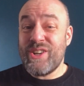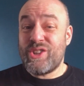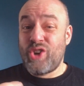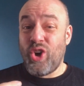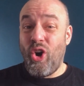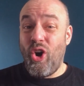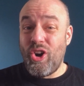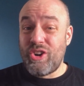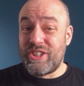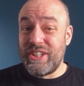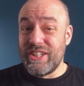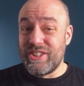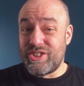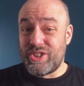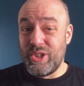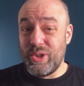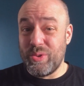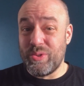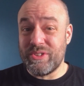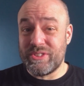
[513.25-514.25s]
Talk to your
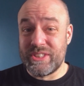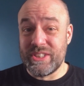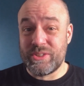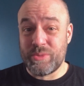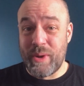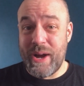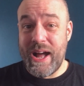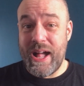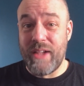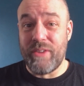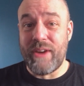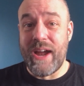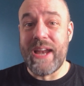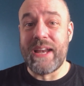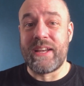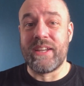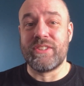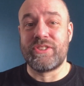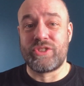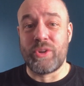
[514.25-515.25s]
students as well, right?
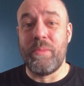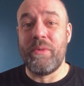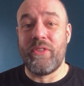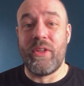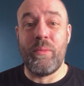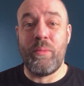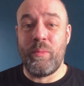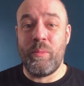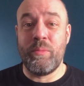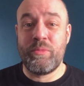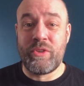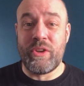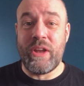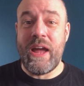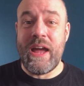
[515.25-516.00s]
Because some of them